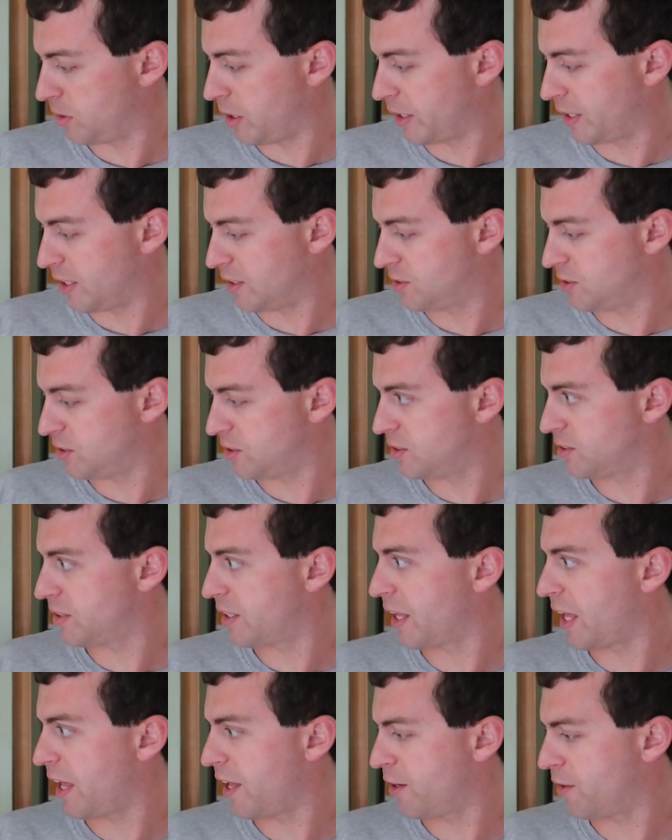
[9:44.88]
I guess this is
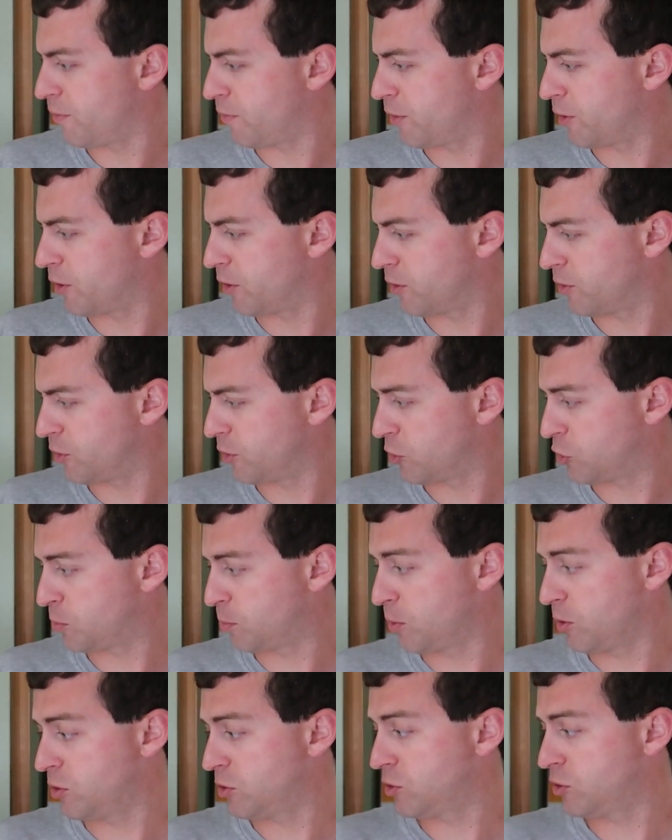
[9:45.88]
the head of their
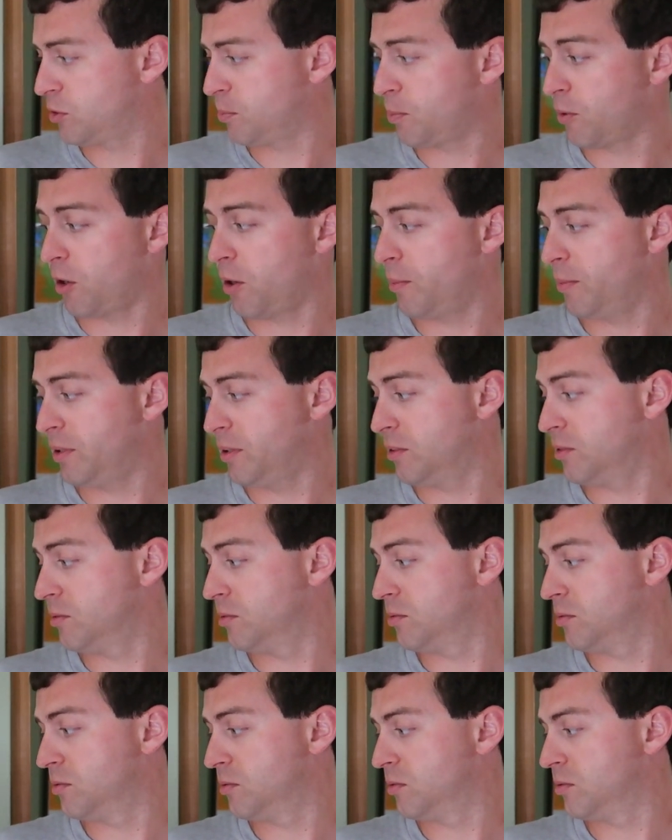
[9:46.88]
sports department.
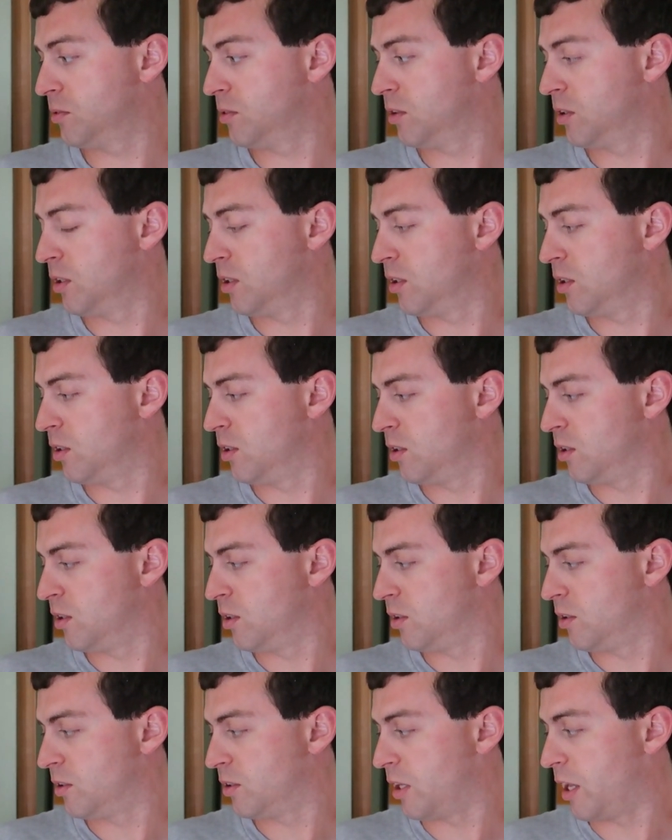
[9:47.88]

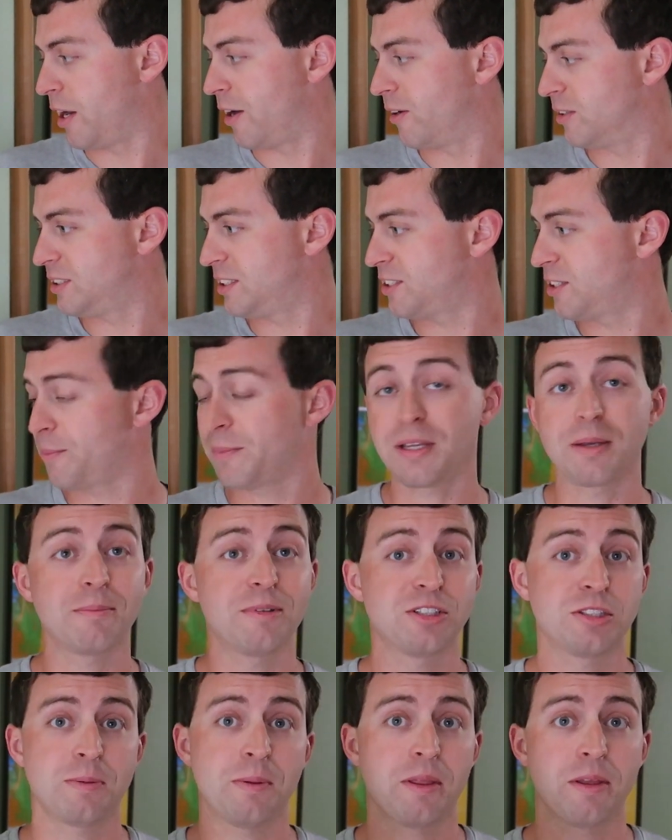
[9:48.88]
There's something
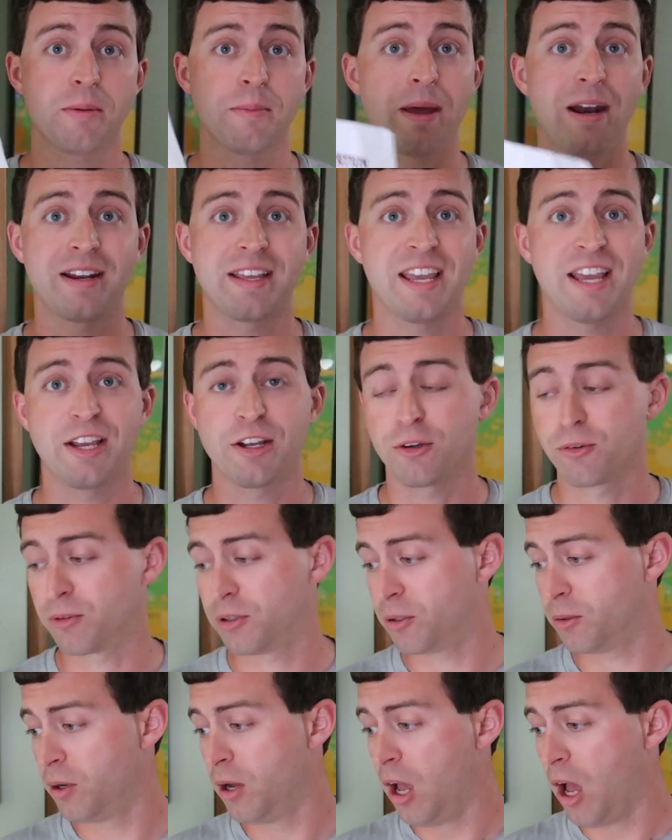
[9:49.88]
about a
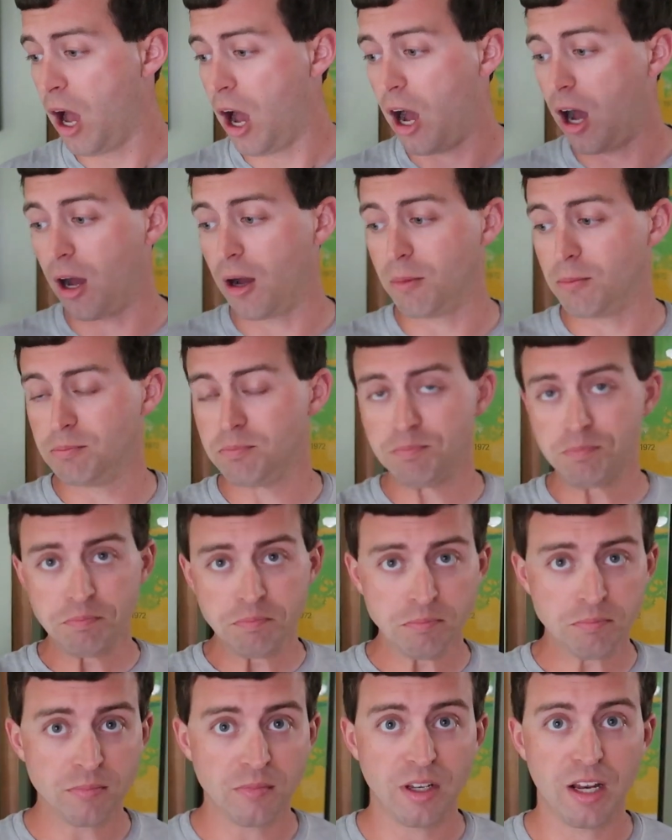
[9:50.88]
kangaroo.
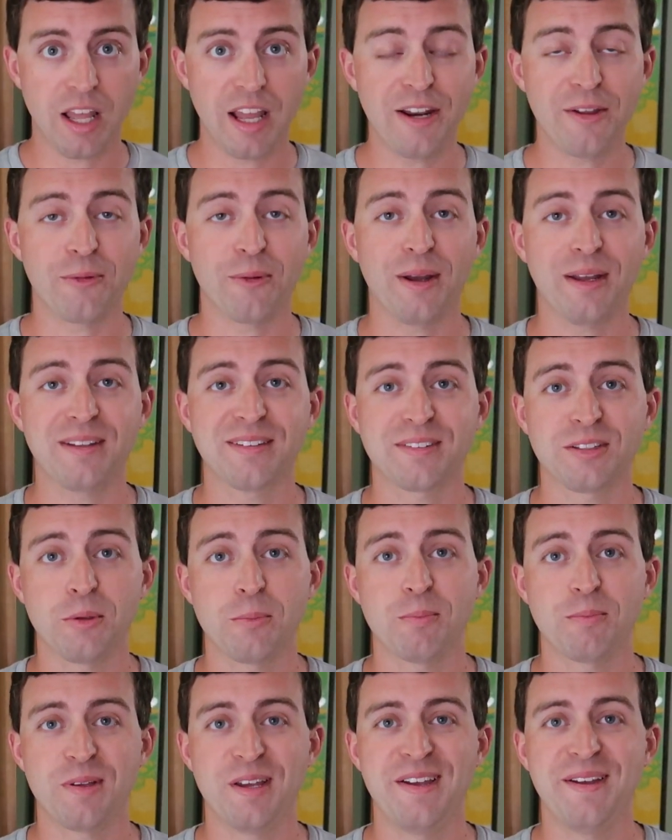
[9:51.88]
Anyway,
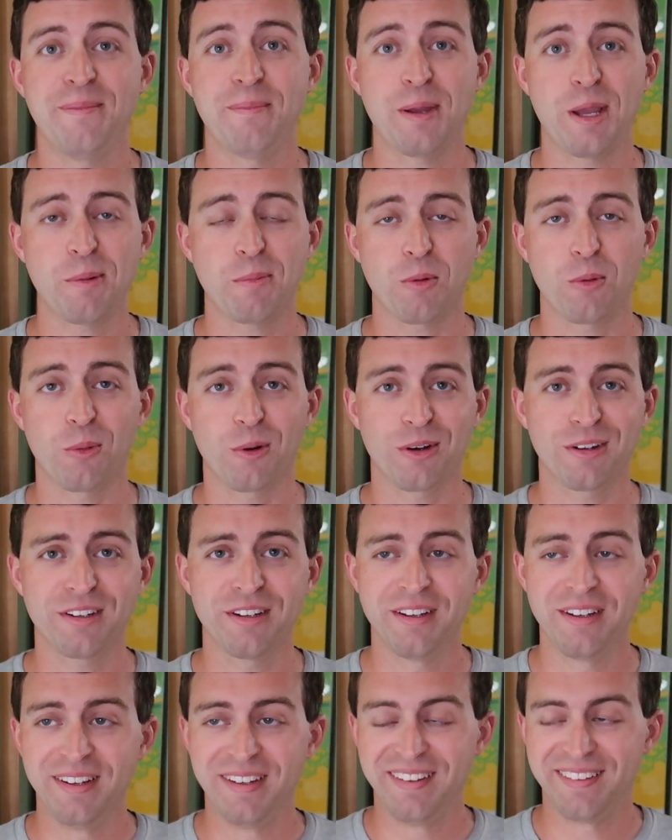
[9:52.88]
some
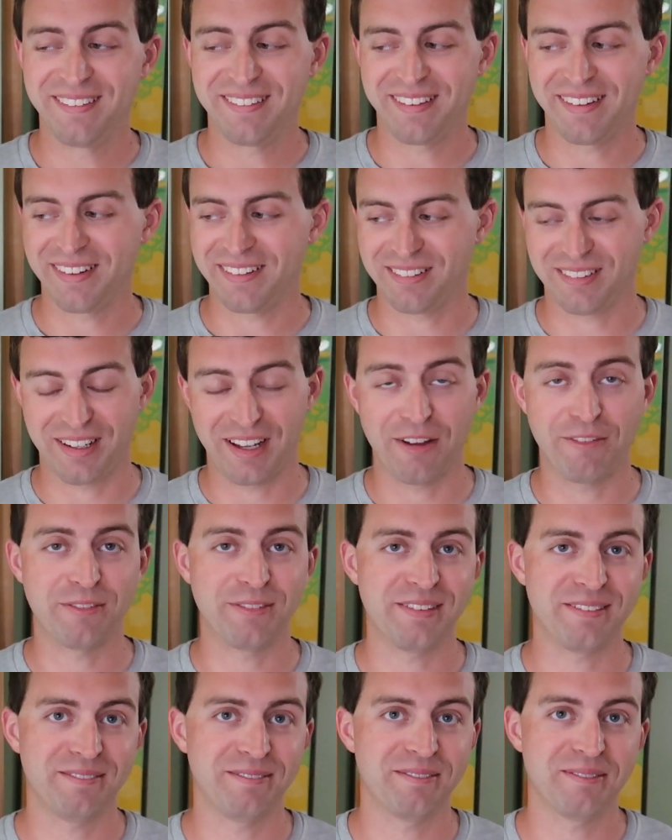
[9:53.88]
paperwork that I
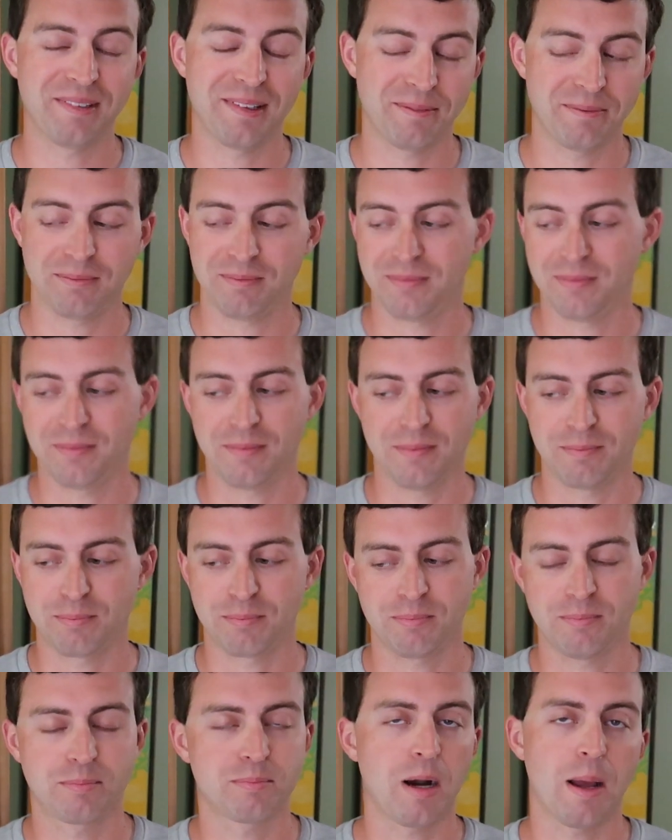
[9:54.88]
have
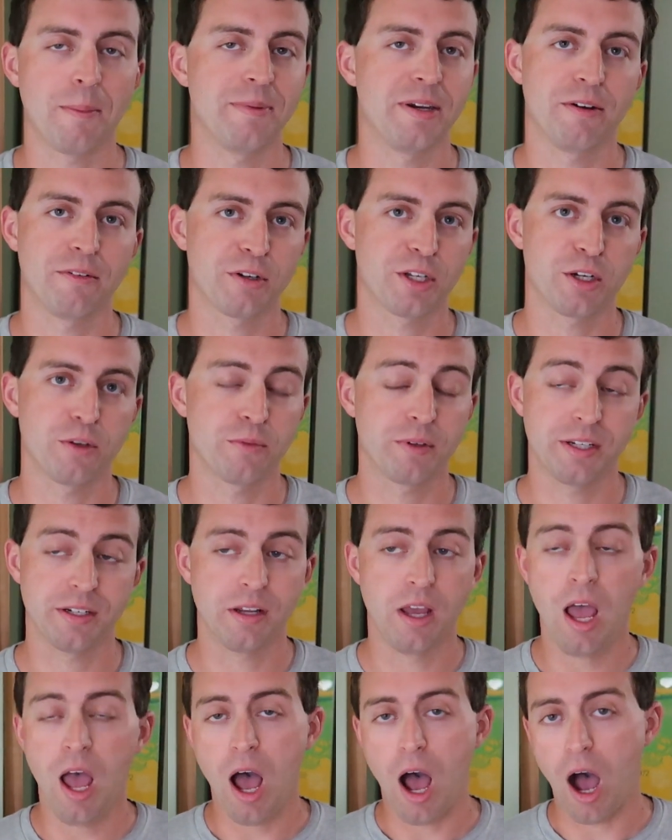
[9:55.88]
probably never going to
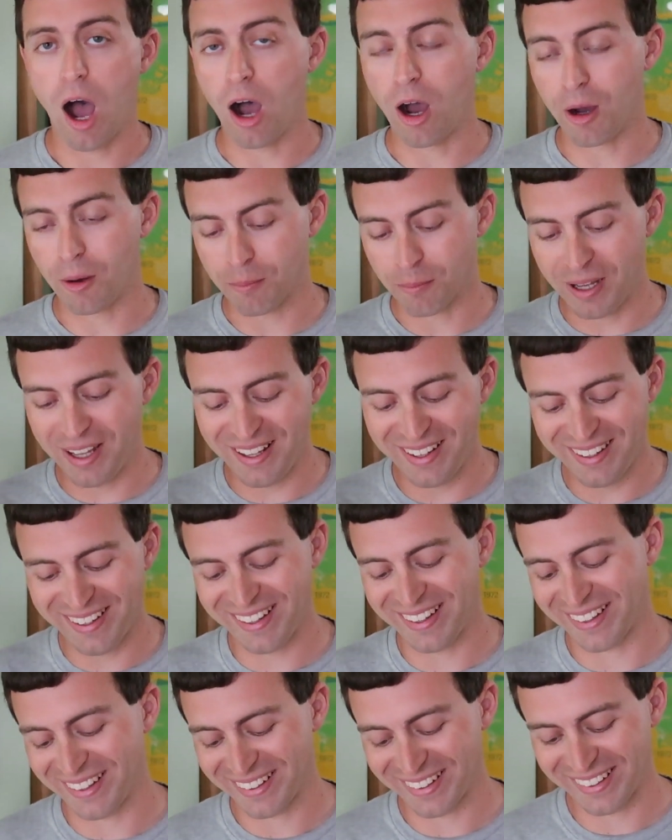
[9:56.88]
read.
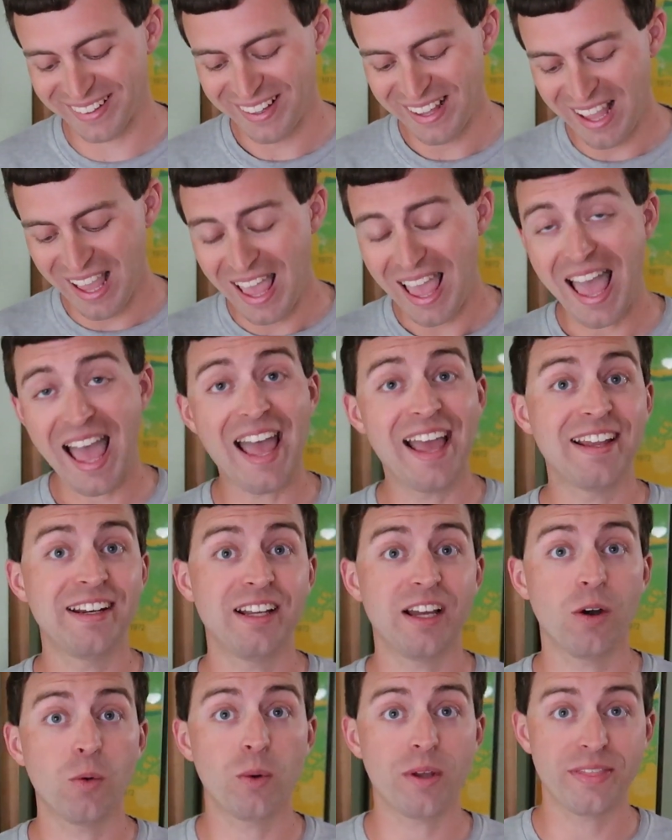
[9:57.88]

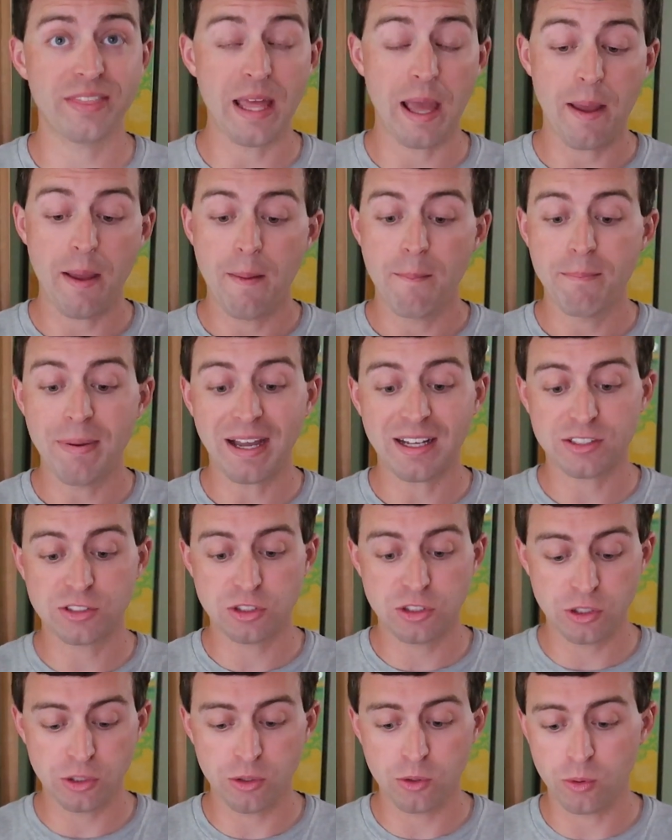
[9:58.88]
And with that, back
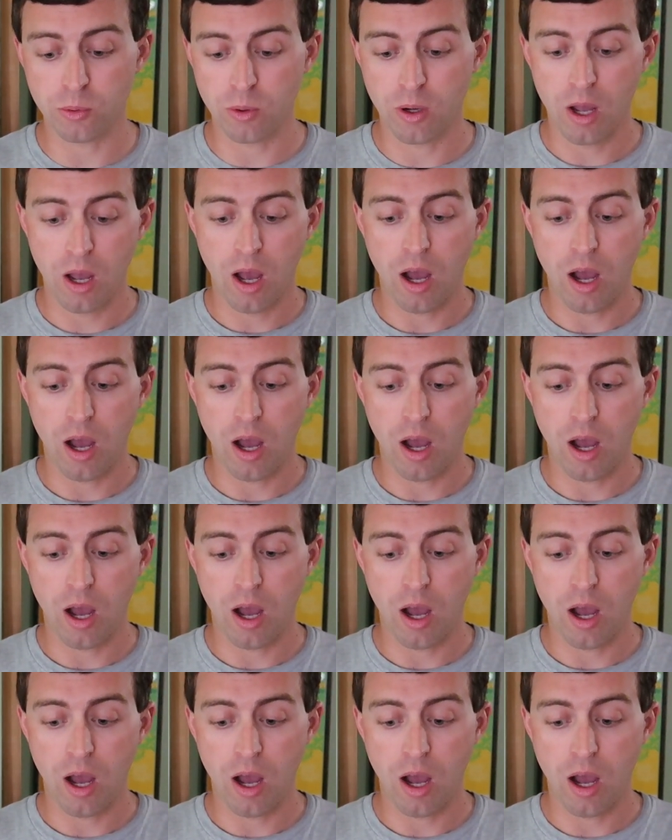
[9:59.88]
to